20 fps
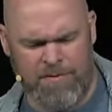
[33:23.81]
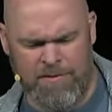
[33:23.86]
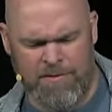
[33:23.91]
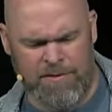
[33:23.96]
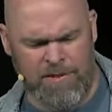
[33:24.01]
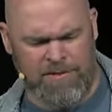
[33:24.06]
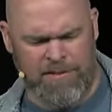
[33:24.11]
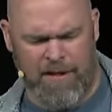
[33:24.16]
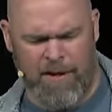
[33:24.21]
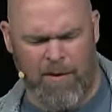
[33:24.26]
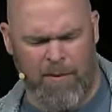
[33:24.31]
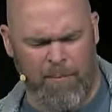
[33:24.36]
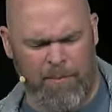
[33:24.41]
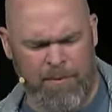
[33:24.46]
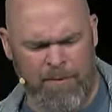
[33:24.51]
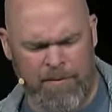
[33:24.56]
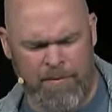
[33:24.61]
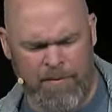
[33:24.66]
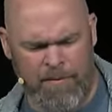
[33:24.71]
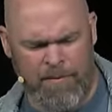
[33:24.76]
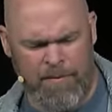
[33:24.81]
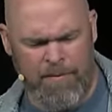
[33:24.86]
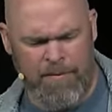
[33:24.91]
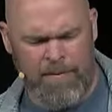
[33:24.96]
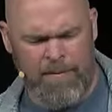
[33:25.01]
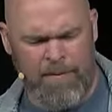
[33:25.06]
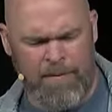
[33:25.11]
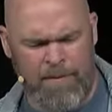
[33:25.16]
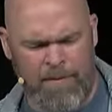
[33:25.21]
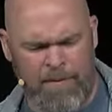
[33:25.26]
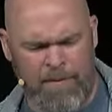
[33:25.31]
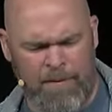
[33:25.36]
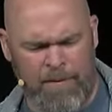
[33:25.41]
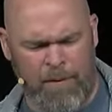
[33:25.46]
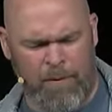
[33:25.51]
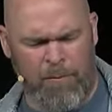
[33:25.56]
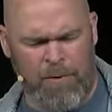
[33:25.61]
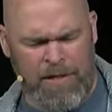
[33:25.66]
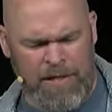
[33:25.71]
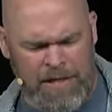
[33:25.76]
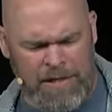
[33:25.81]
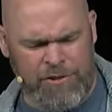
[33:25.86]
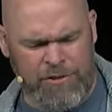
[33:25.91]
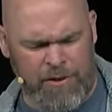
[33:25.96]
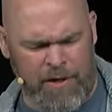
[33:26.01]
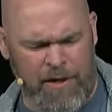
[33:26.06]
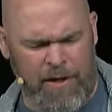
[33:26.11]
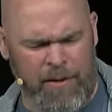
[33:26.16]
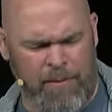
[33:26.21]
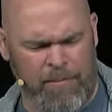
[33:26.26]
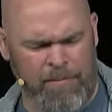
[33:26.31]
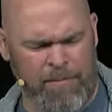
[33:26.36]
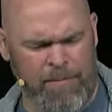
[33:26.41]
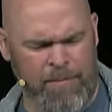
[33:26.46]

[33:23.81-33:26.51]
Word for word: Just help. Lord, we need your help.